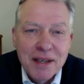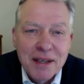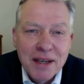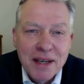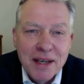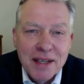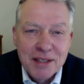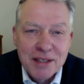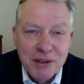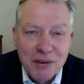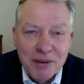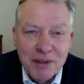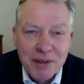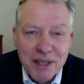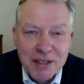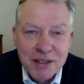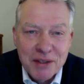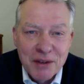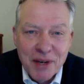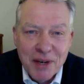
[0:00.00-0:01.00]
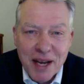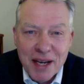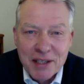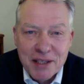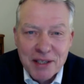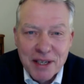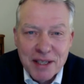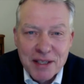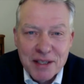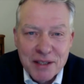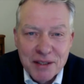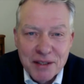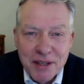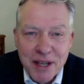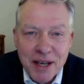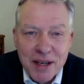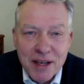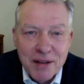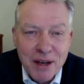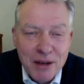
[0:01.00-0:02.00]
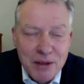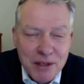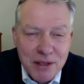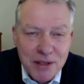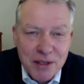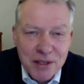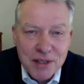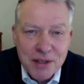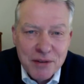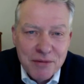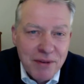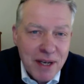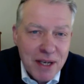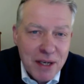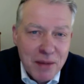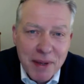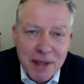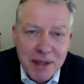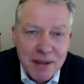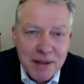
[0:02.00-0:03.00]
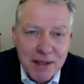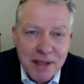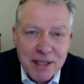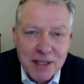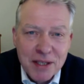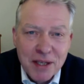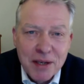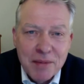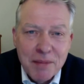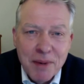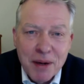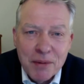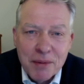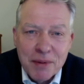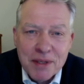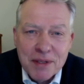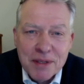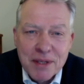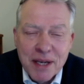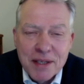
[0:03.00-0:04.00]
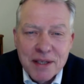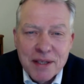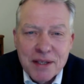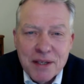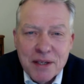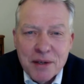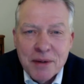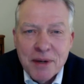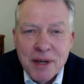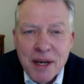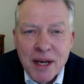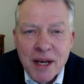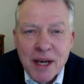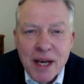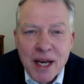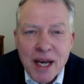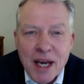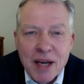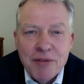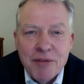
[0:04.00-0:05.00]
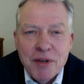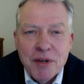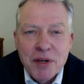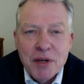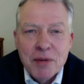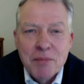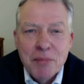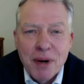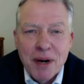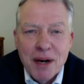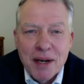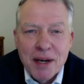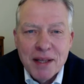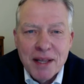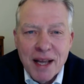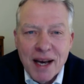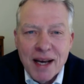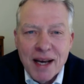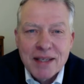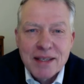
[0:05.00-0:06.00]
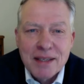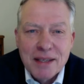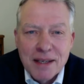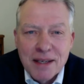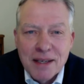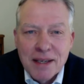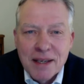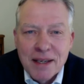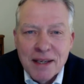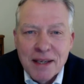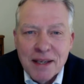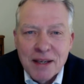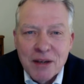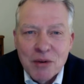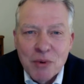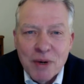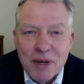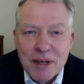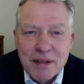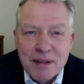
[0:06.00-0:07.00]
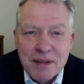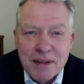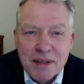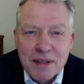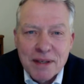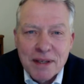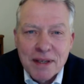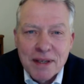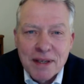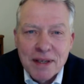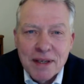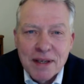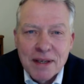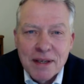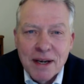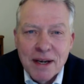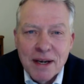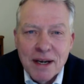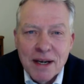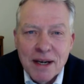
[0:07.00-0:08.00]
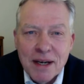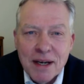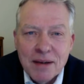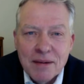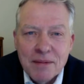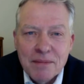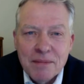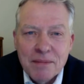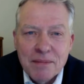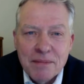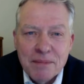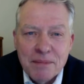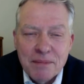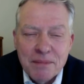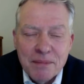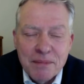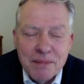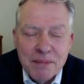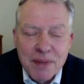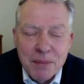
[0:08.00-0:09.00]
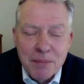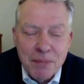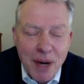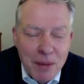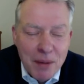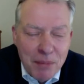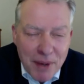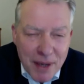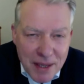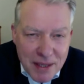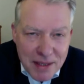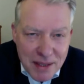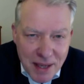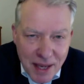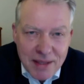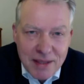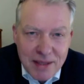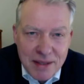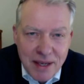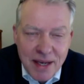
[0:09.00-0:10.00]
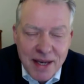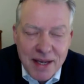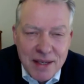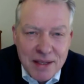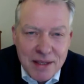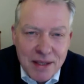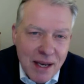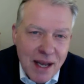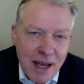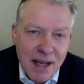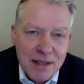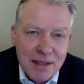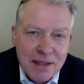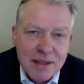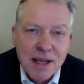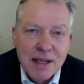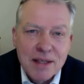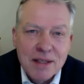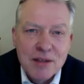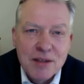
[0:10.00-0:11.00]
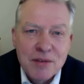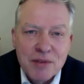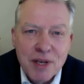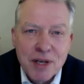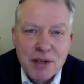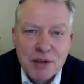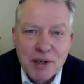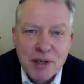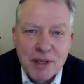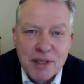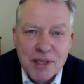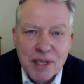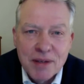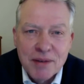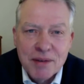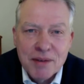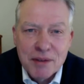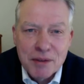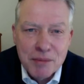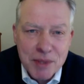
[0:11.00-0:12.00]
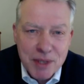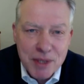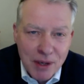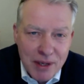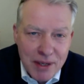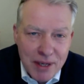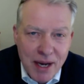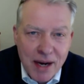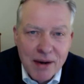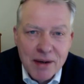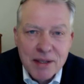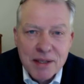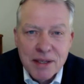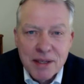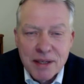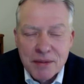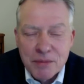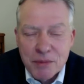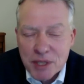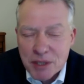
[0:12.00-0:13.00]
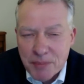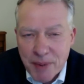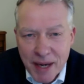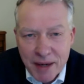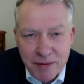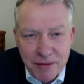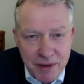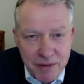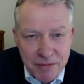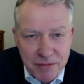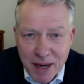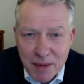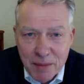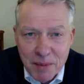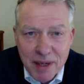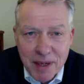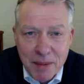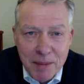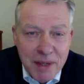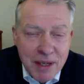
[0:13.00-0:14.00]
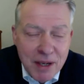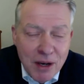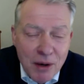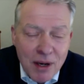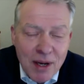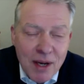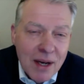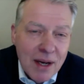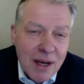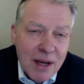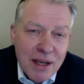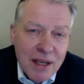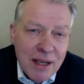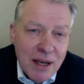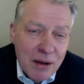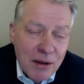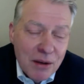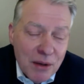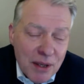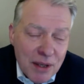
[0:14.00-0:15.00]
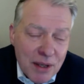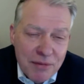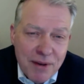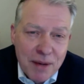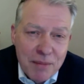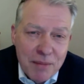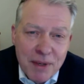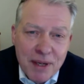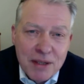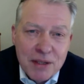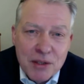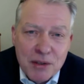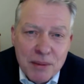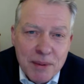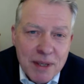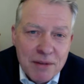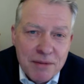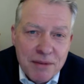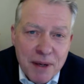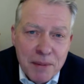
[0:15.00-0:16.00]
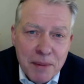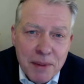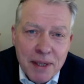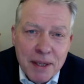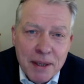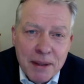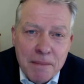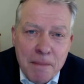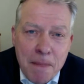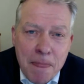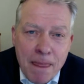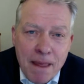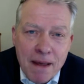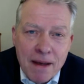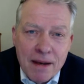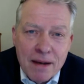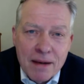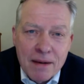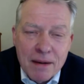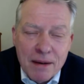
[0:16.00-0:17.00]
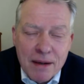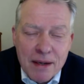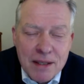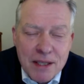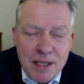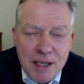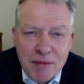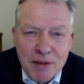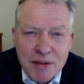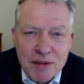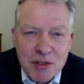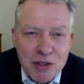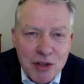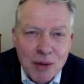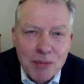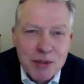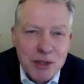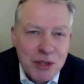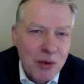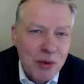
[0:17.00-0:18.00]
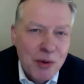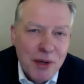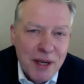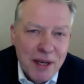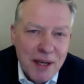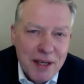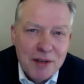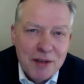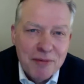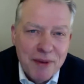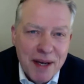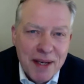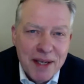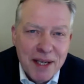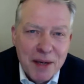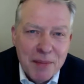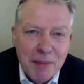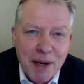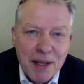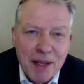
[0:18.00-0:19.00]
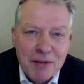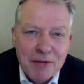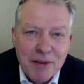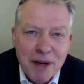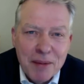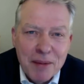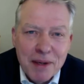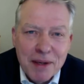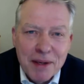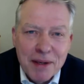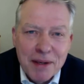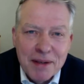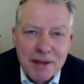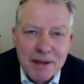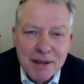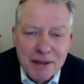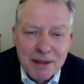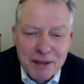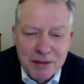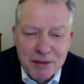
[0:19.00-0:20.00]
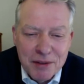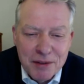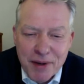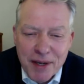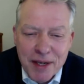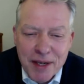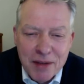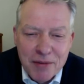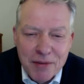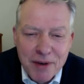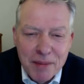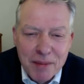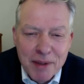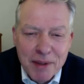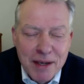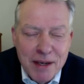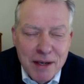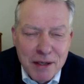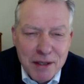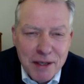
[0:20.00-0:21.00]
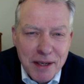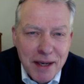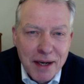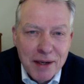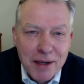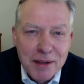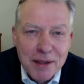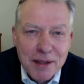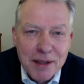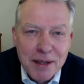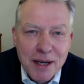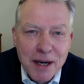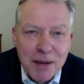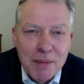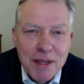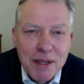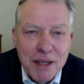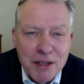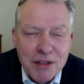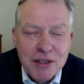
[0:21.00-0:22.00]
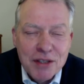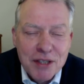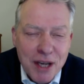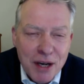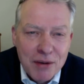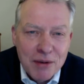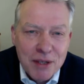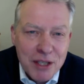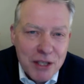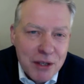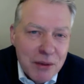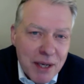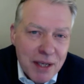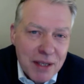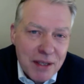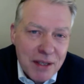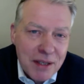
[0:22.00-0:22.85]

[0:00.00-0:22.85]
It's not actually, those are just the fundamental things that you might want the state to do. If you combine that with the public sense, the hinterland sense of social conservatism, solidarity, and respect for the family. I mean, no, you know, look at the family. Let's talk about the family. Conservatives stopped talking and defending the family years ago. I mean, they just don't do it.